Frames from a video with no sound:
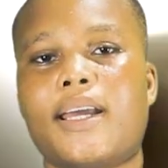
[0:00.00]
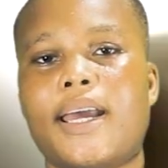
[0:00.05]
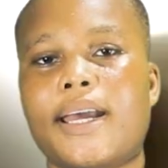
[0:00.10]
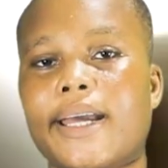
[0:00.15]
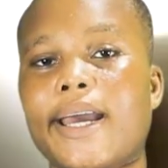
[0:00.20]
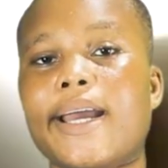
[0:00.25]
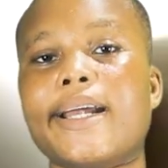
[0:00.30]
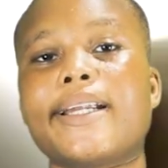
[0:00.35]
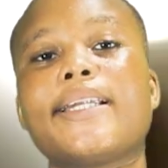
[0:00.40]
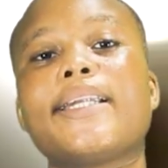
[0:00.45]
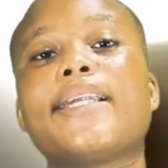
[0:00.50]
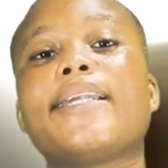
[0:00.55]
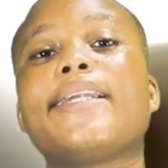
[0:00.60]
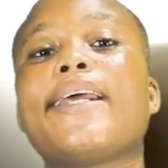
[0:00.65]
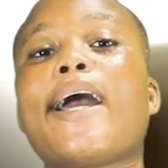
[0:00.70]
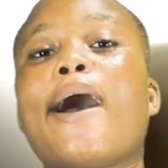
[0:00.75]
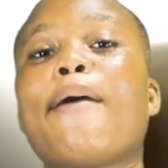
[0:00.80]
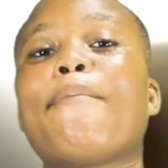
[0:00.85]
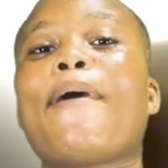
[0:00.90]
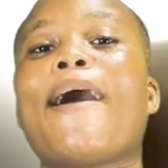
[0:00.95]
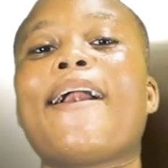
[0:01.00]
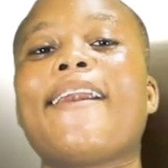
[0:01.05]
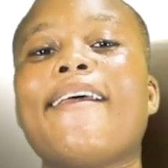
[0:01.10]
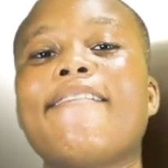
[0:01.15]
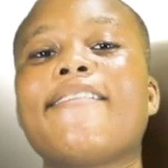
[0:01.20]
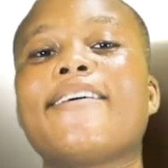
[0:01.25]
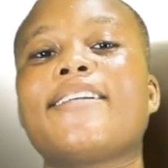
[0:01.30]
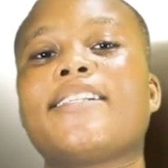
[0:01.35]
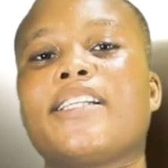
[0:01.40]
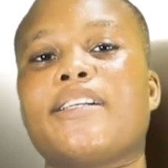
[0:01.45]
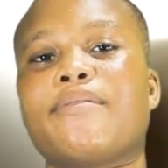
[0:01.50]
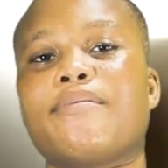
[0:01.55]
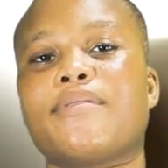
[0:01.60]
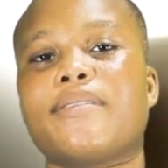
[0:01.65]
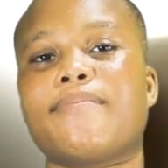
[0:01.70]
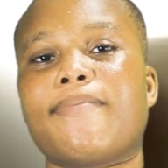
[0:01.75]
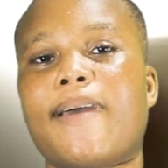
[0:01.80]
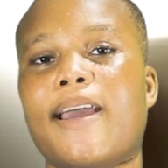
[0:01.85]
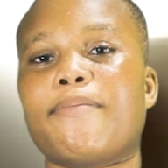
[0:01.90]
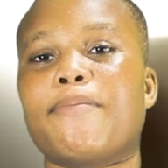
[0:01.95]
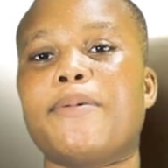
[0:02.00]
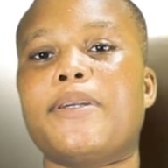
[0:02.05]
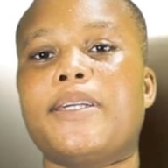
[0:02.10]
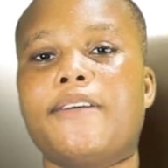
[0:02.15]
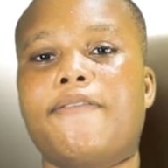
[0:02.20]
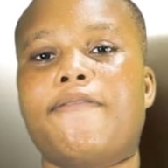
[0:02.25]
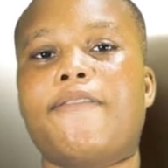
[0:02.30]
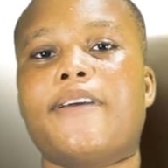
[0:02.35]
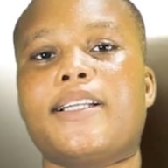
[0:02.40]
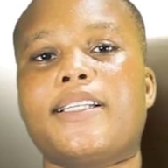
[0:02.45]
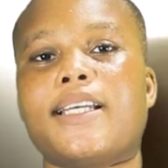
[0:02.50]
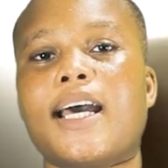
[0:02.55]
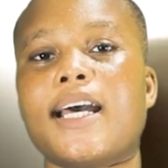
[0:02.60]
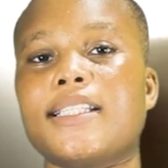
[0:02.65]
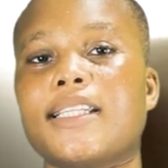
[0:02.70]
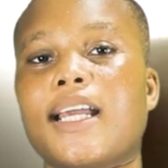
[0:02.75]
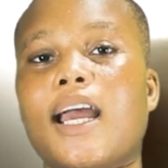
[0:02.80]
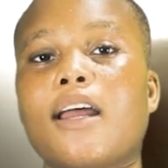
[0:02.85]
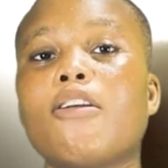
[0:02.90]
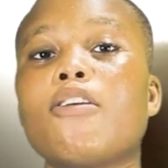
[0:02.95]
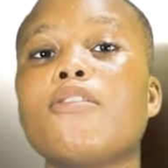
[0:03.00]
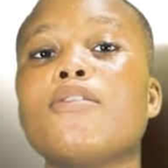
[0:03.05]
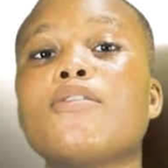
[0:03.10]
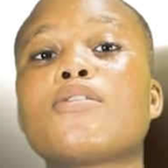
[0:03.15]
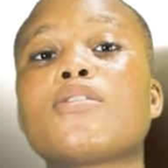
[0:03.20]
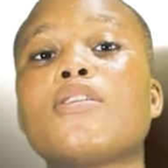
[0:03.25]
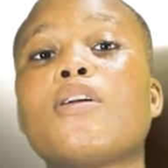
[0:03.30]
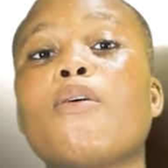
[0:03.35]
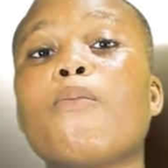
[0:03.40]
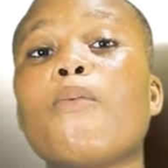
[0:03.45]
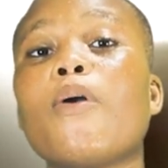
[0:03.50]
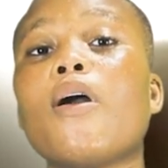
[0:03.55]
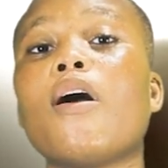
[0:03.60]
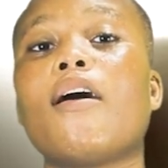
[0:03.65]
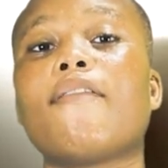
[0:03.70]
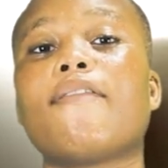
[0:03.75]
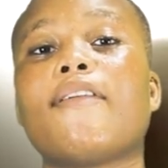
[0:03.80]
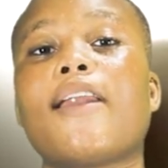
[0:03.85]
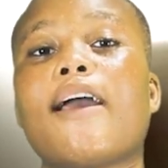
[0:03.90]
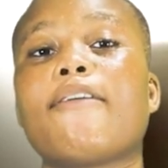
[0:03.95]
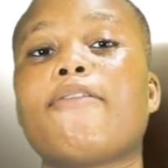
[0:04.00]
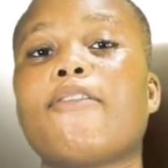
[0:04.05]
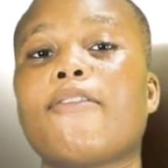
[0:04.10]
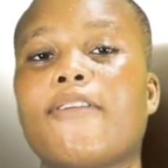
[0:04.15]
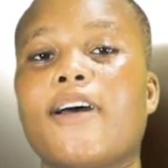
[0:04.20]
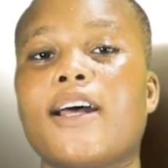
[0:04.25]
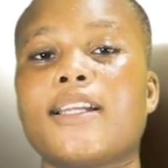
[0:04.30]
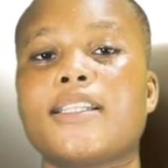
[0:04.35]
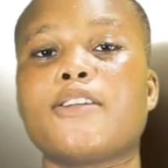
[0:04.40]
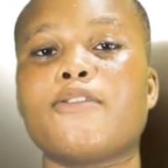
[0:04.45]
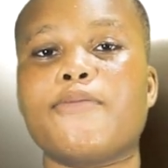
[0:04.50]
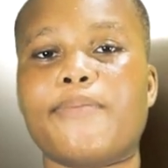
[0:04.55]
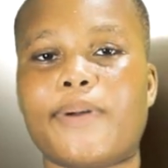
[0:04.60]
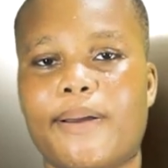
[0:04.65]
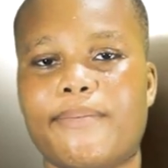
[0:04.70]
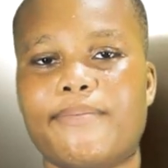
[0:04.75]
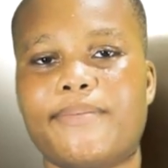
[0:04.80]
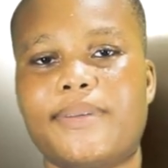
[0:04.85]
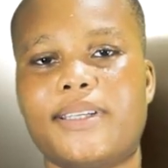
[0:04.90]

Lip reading: Again, their mannerisms might be different as they are not used to the way of life of us human